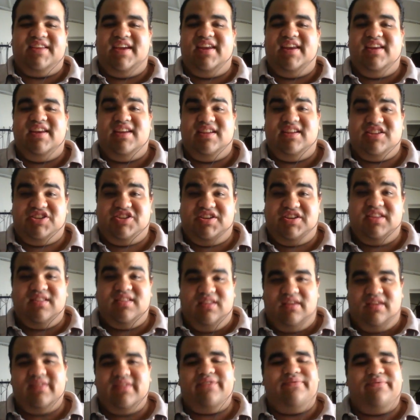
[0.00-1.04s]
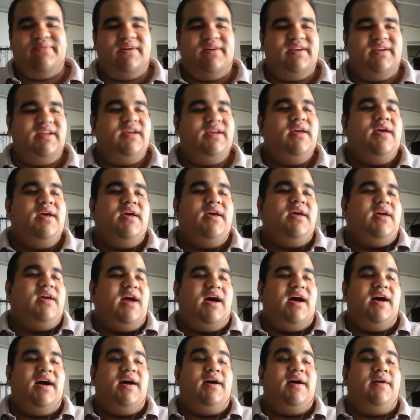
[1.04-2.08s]
getting a shitload of money,
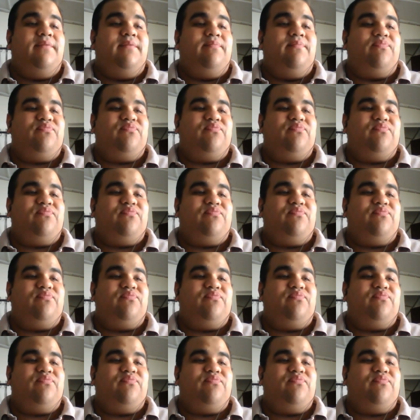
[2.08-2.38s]
uh,